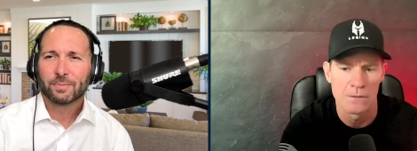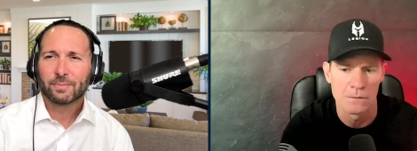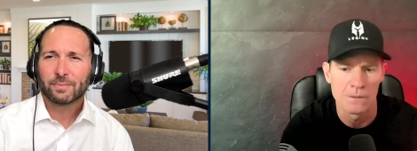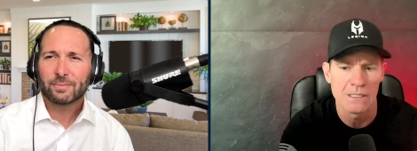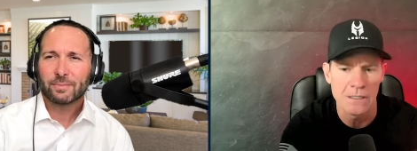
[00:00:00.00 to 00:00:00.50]

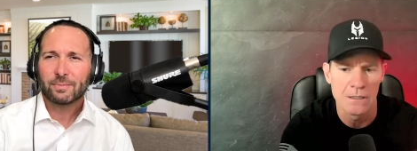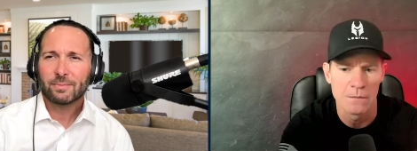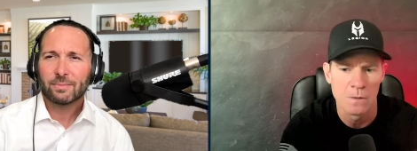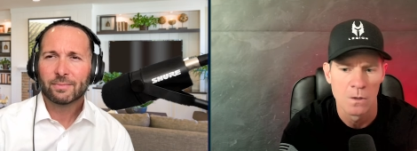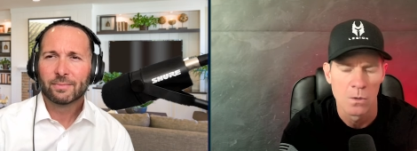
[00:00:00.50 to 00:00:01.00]
Speaker 1: your
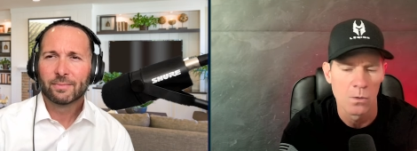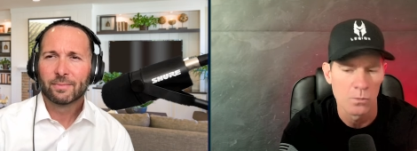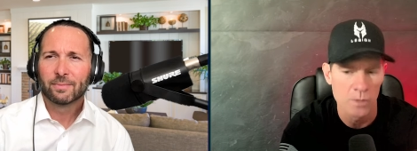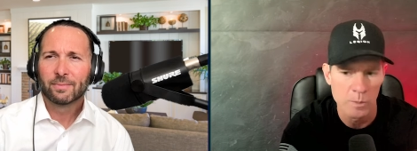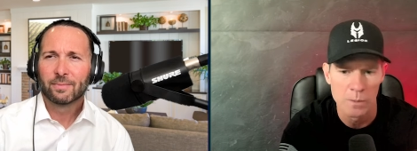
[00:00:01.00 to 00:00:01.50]
team
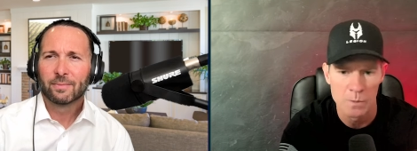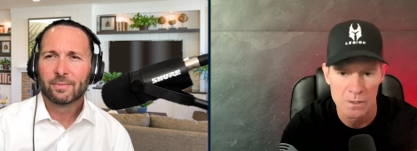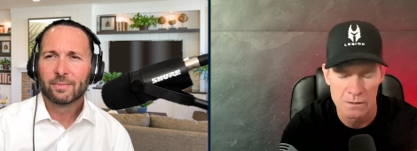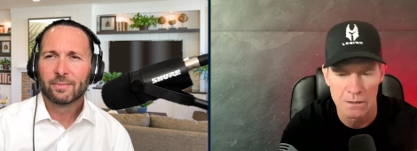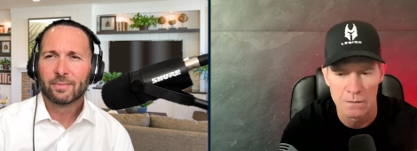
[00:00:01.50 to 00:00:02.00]
or
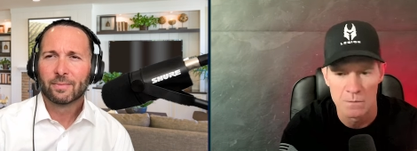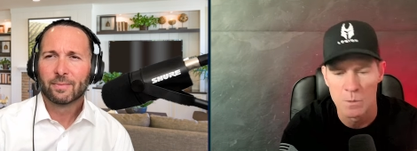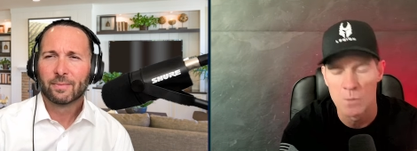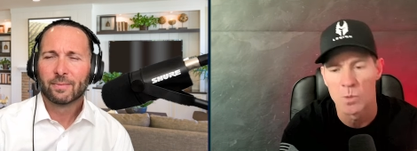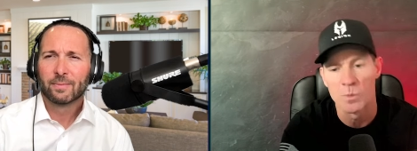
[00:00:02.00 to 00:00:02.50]
repurpose the team to
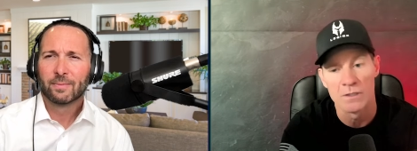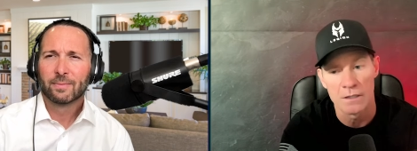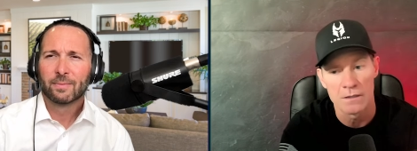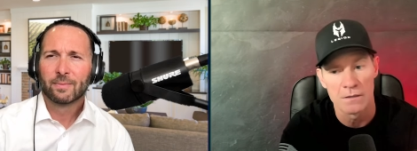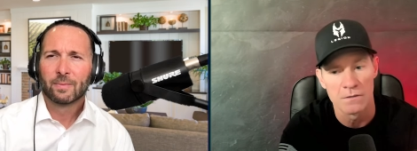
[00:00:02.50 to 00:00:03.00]
be more
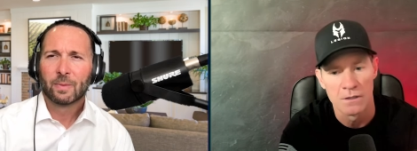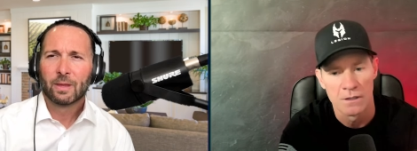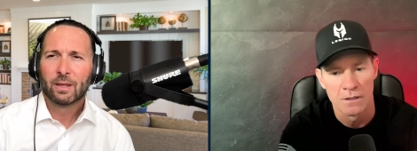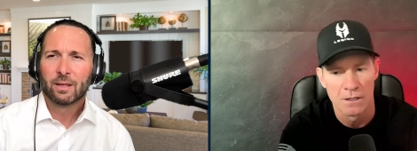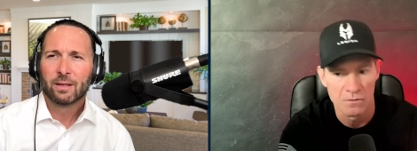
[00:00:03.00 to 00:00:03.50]
productive
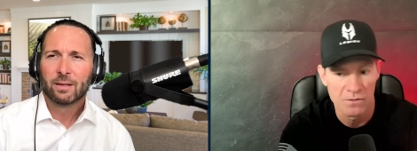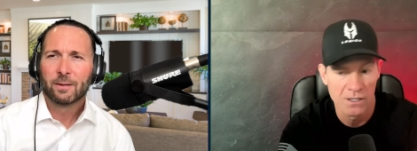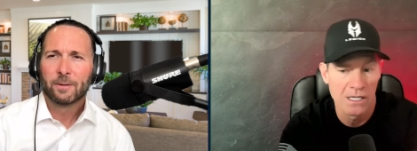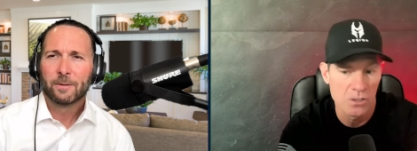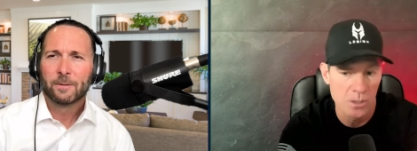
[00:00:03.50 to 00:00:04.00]
and
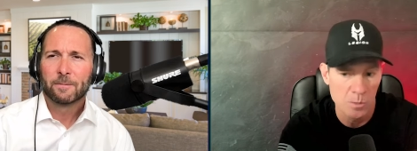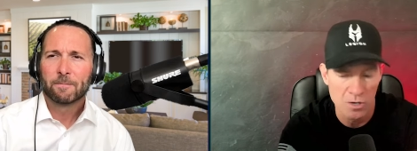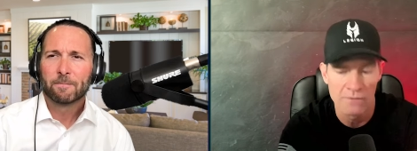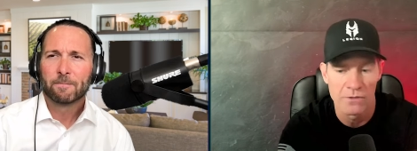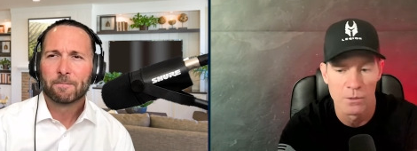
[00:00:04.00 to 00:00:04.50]
financially
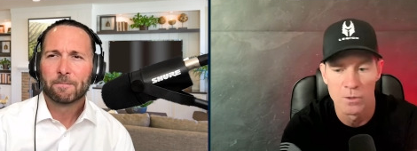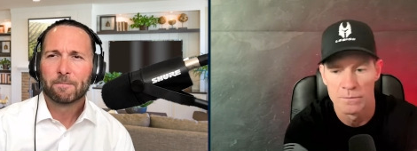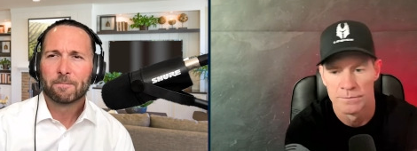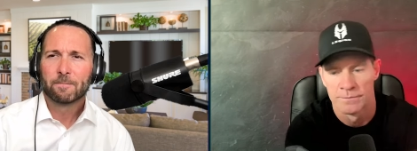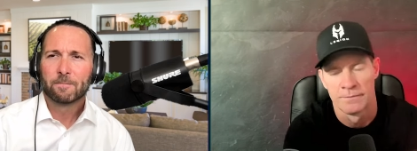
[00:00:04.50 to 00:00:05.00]
profitable.
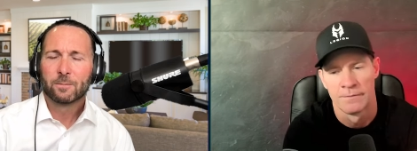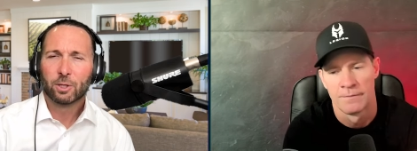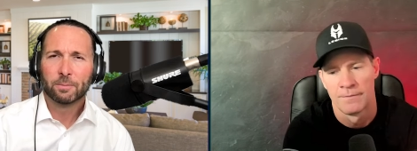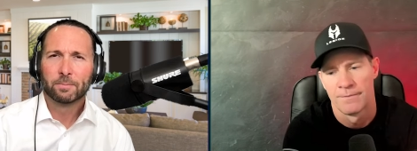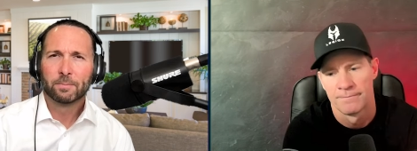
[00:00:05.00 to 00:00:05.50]

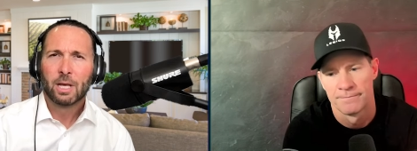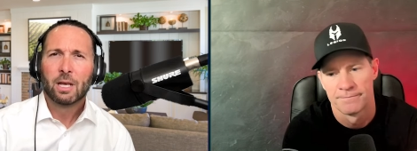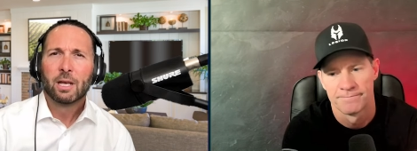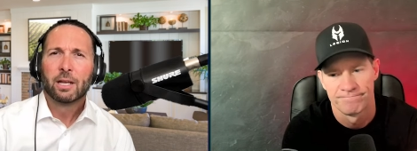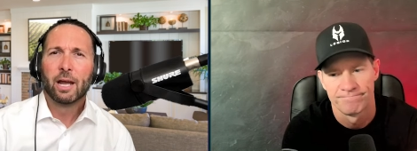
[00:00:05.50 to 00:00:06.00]

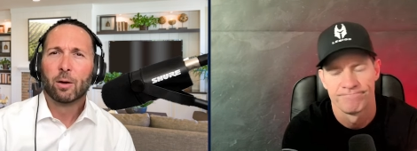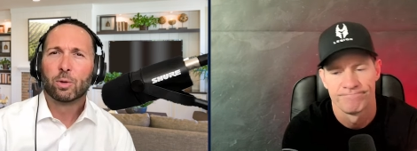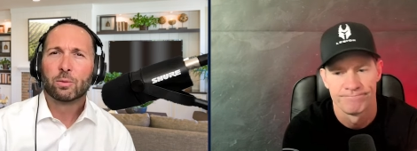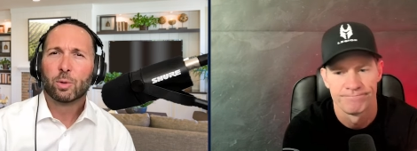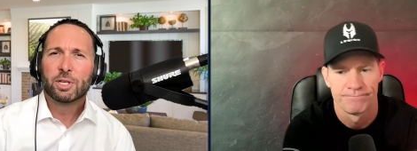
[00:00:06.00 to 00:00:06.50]
Speaker 2: Now
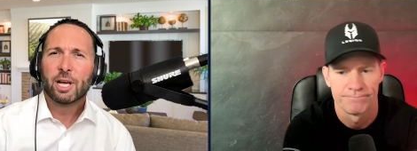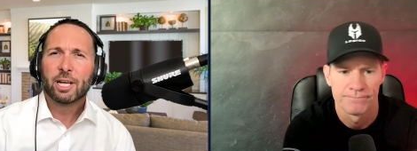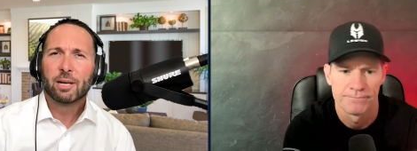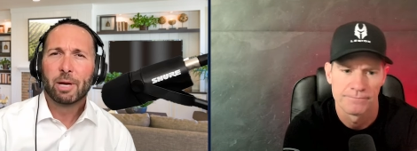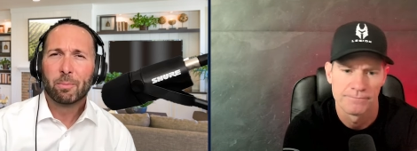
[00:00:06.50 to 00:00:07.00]
we're we're
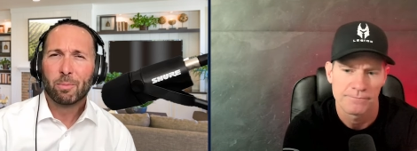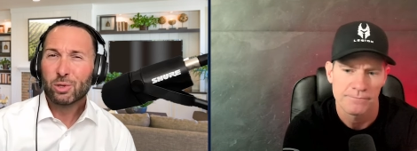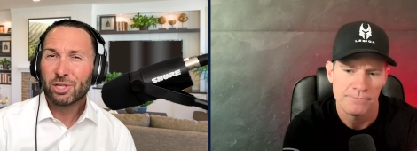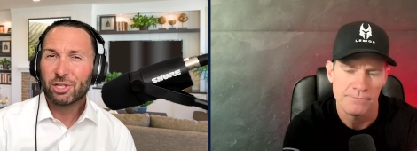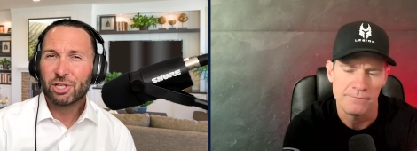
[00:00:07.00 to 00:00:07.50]
talking about
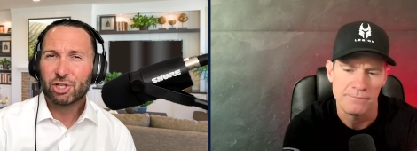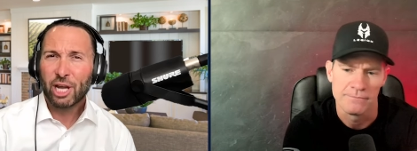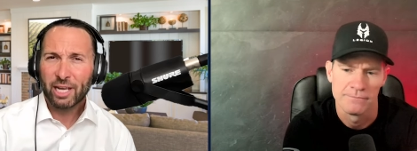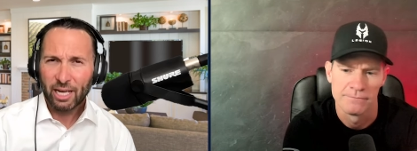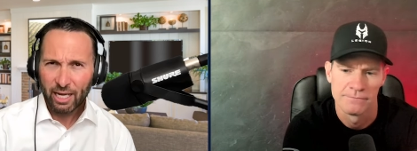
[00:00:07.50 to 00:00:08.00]
mostly just
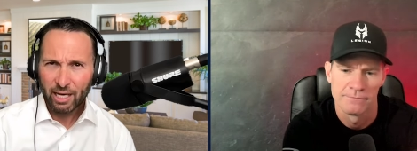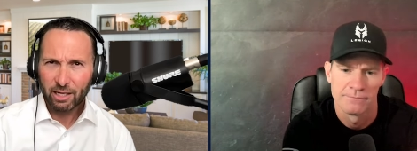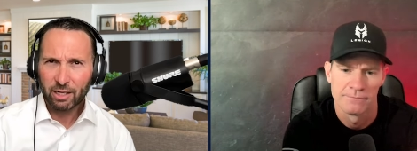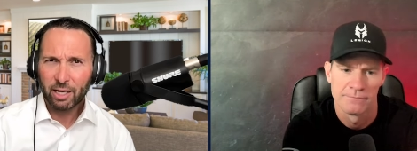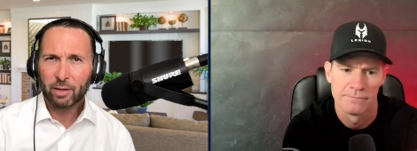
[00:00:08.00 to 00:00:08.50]
checking
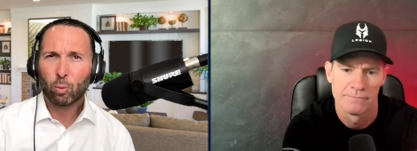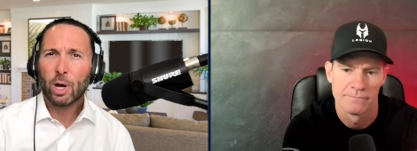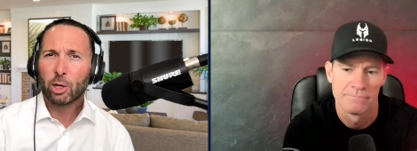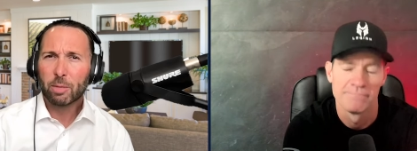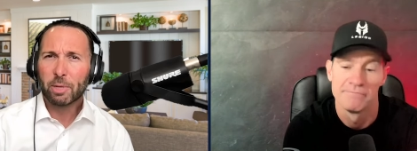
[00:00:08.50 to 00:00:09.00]
in and
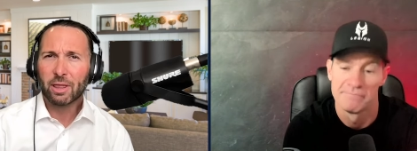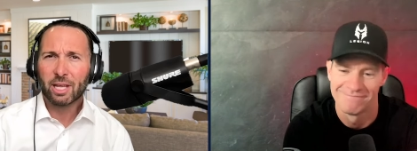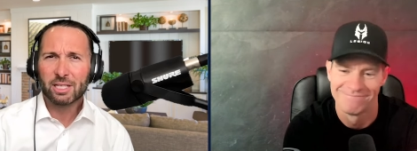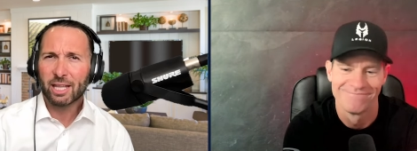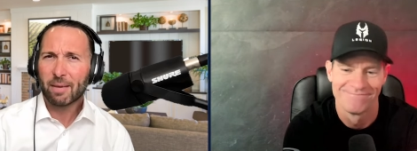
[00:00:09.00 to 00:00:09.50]
welcoming
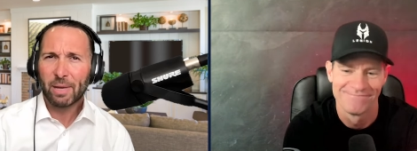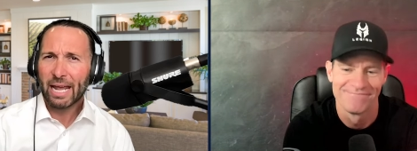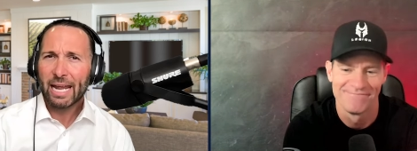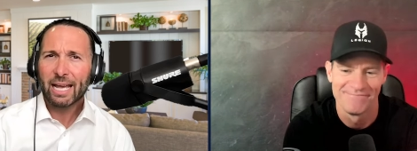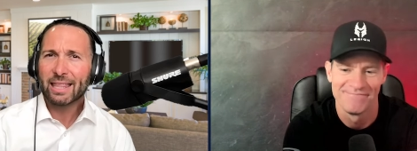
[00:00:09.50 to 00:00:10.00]
and things like that,
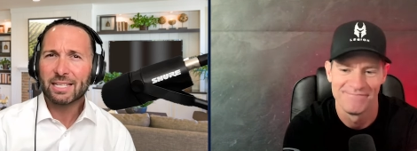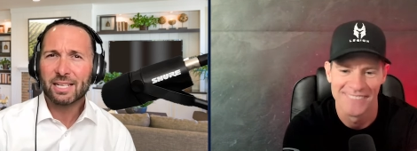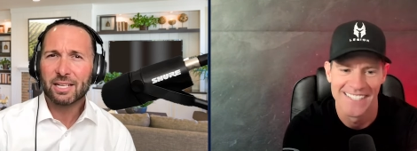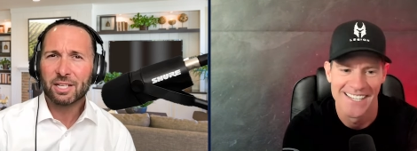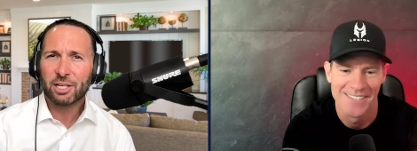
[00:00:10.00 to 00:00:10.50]
but AI
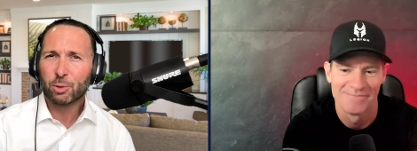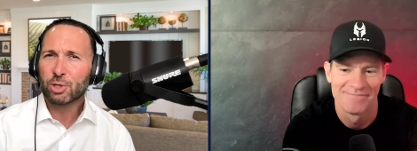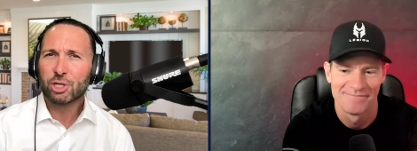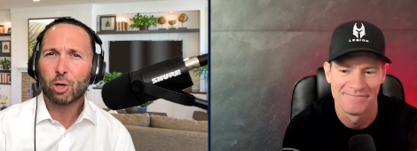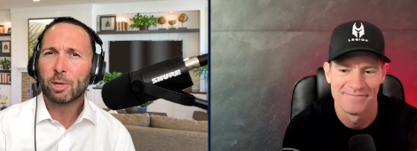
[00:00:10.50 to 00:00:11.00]
these days can
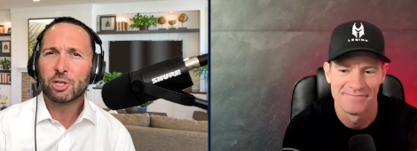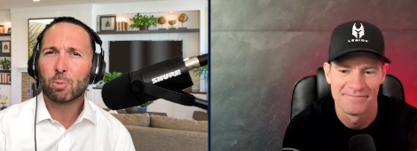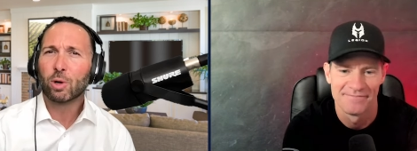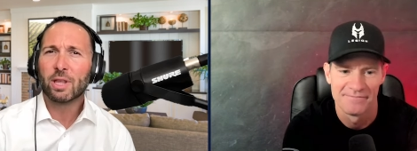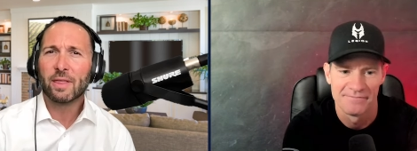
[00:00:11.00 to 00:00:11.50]
do so
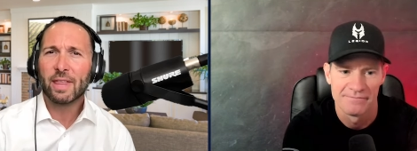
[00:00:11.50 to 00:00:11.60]
much more than